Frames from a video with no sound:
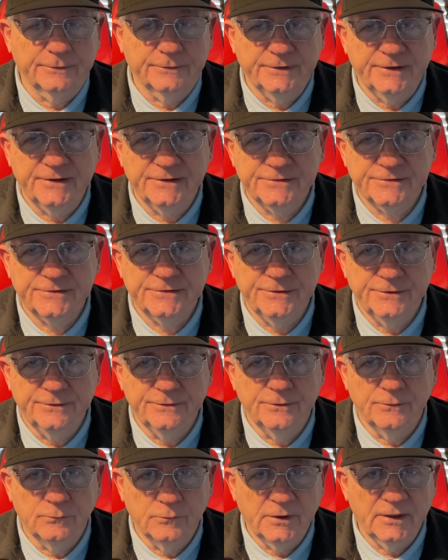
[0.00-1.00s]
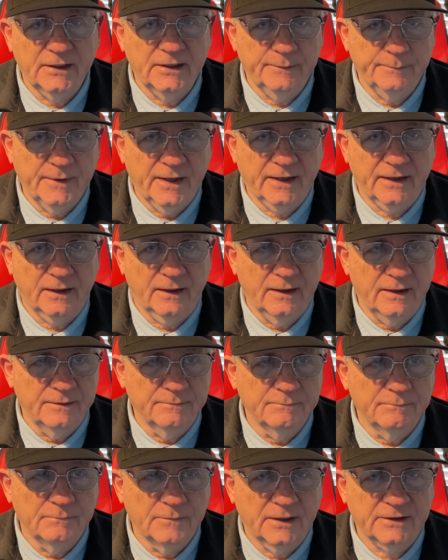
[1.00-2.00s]
needs to really make a
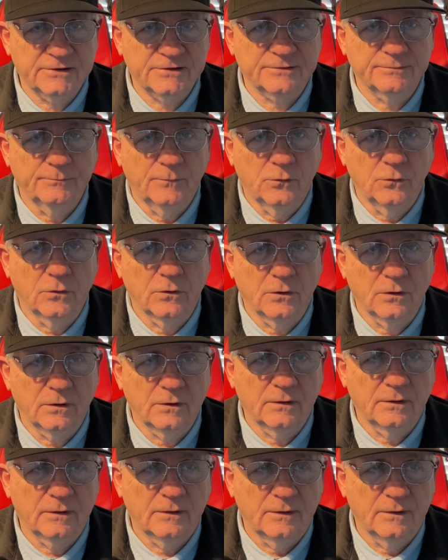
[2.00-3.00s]
much more